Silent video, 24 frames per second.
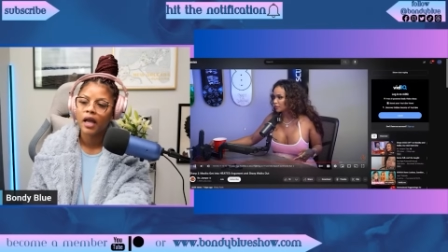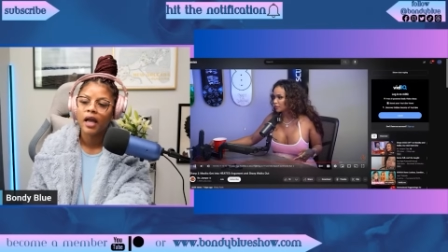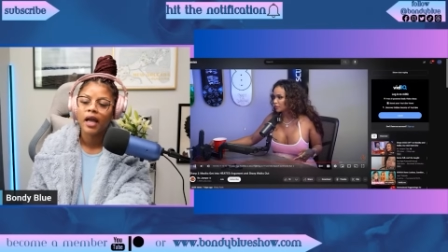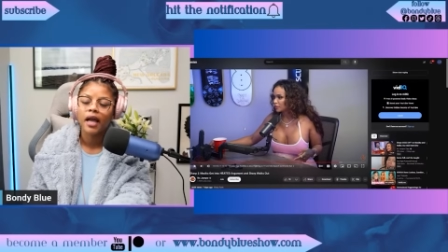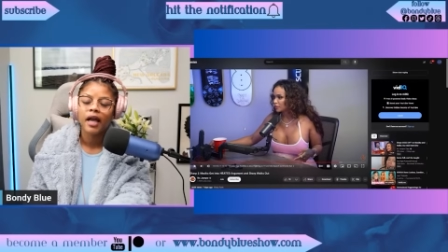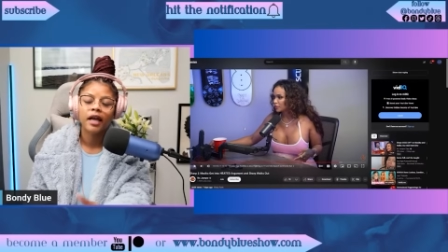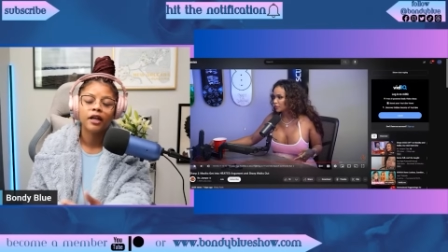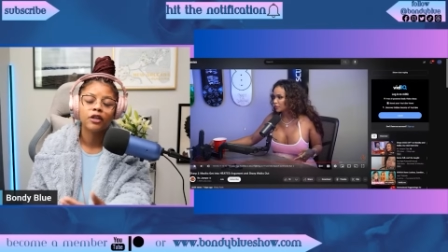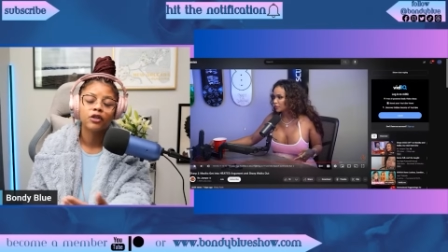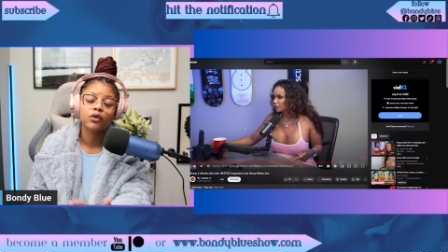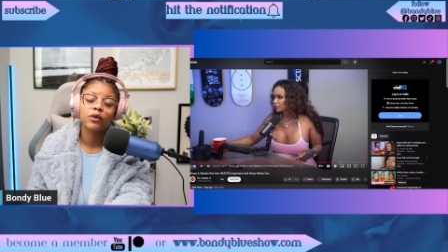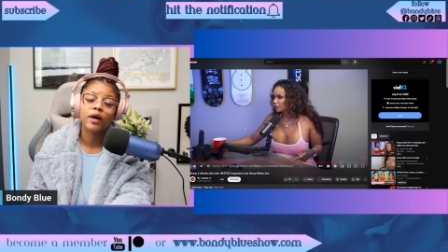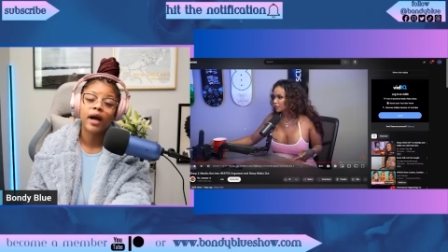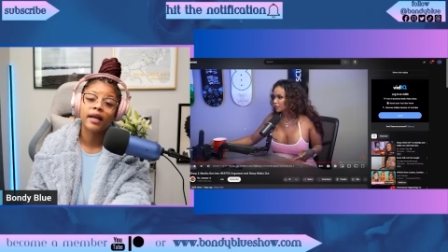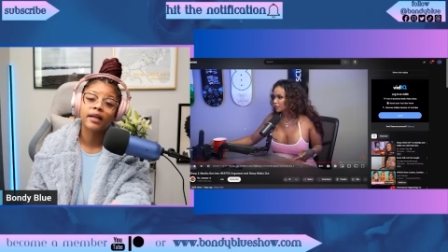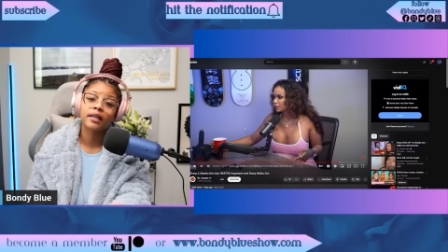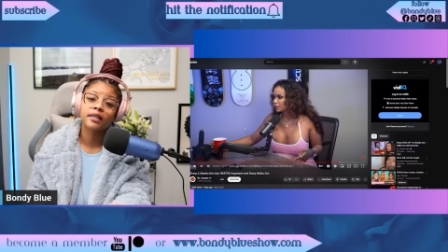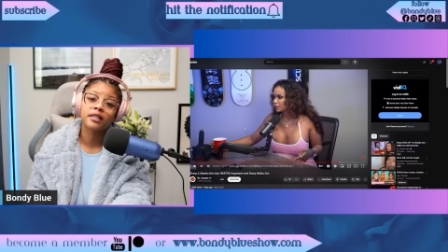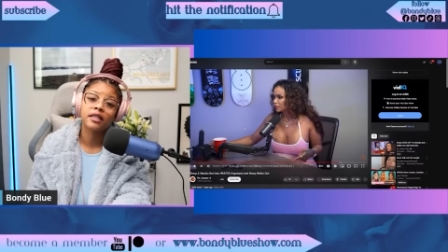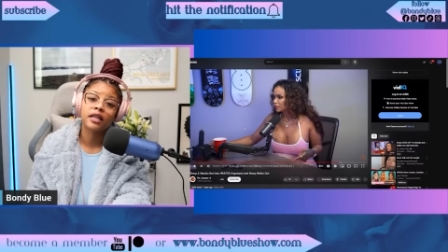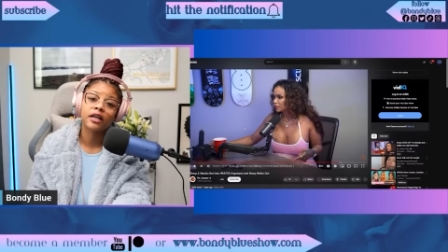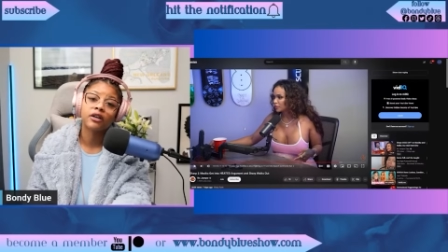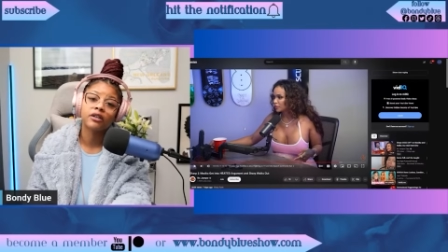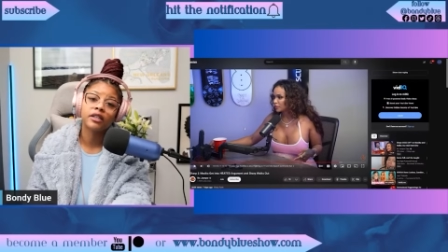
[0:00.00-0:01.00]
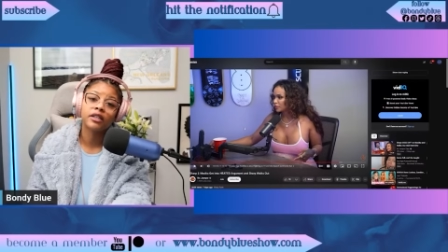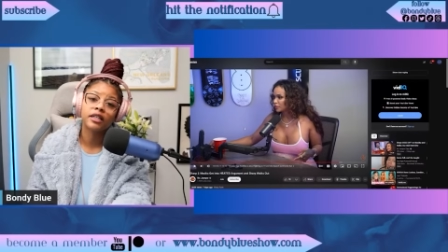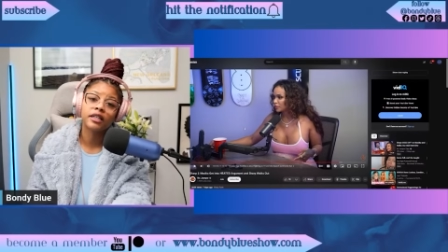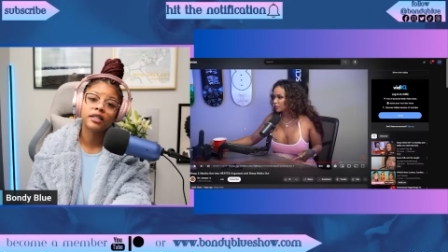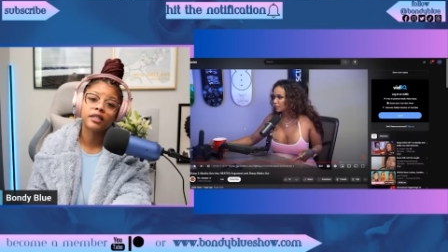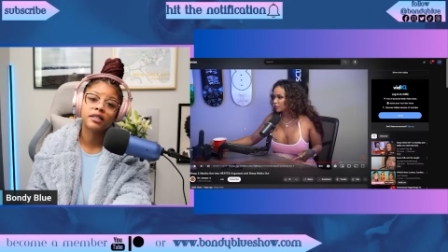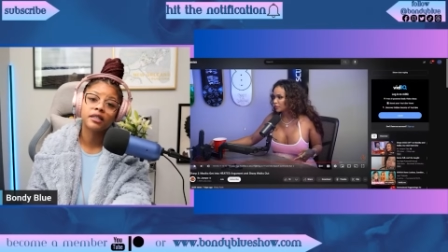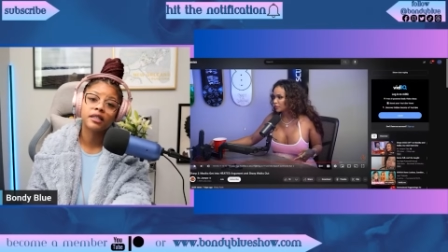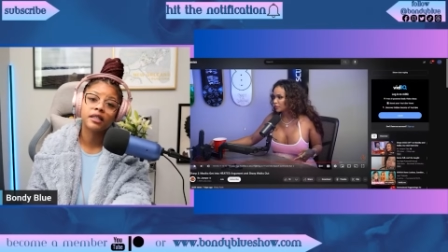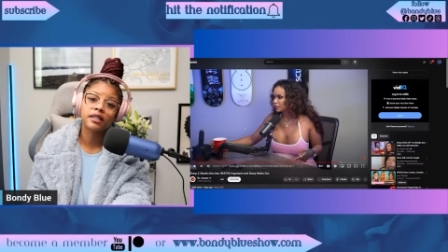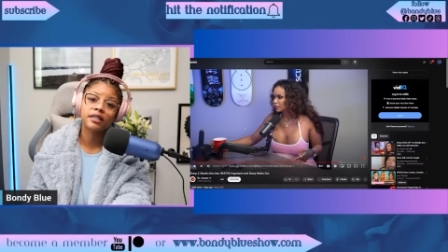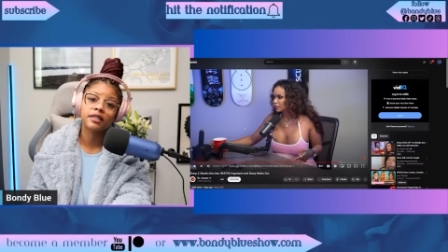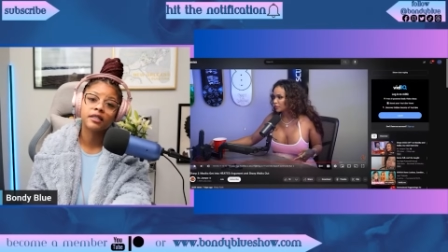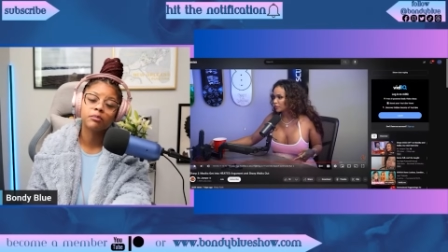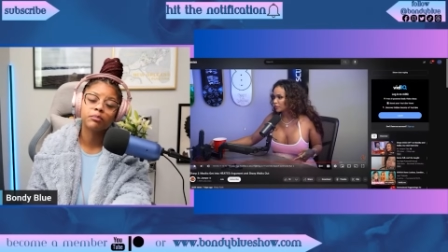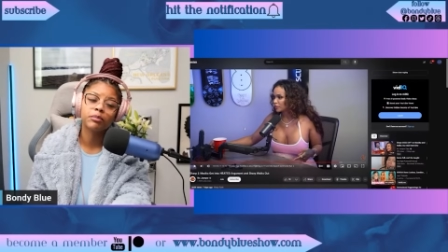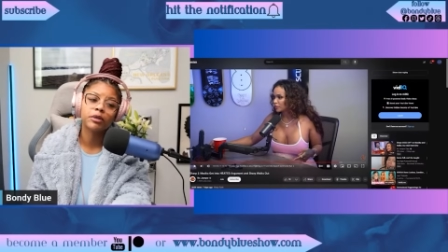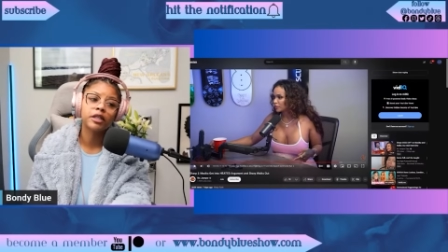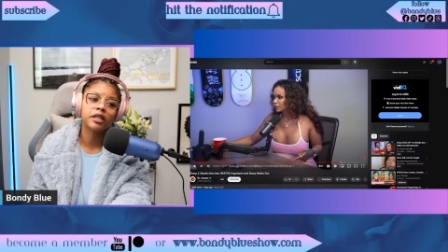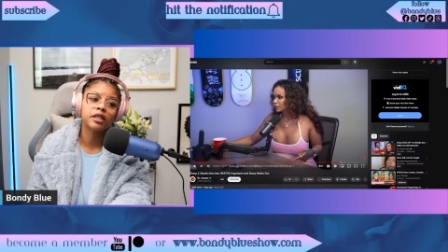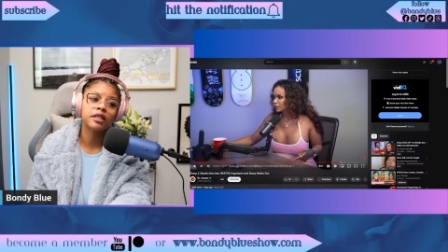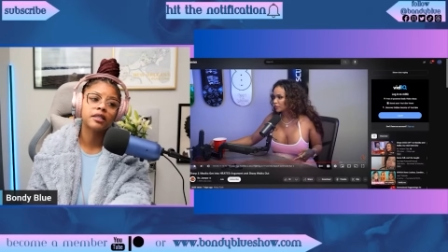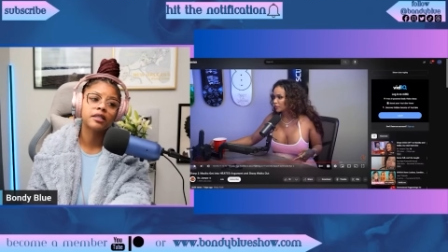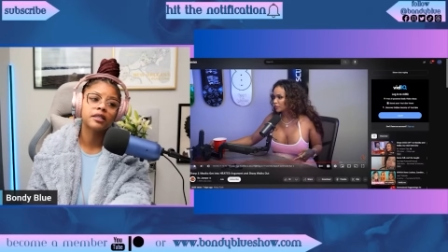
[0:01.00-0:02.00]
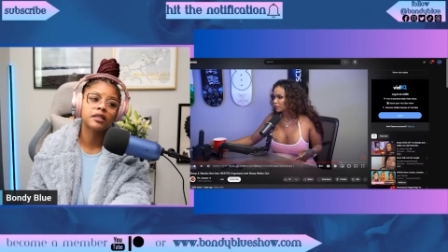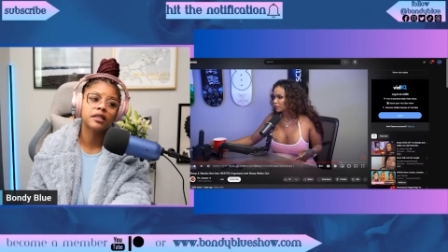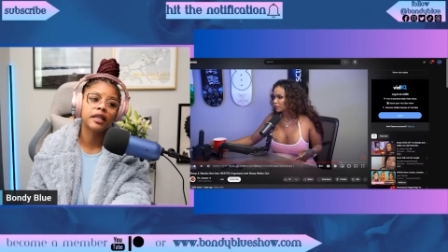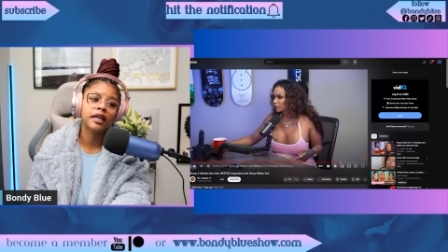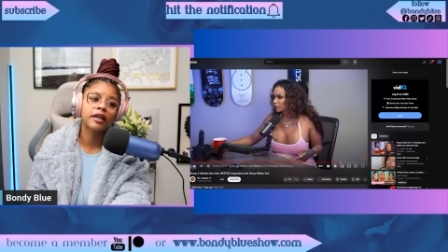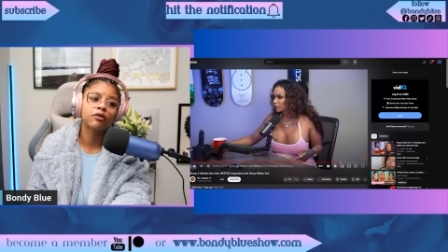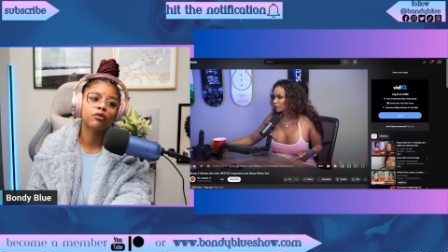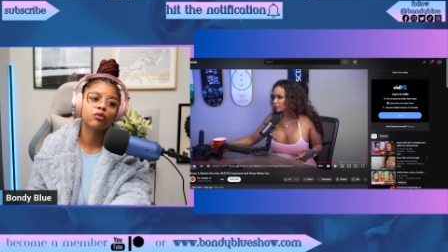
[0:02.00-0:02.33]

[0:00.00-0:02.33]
and you gotta tell niggas this because they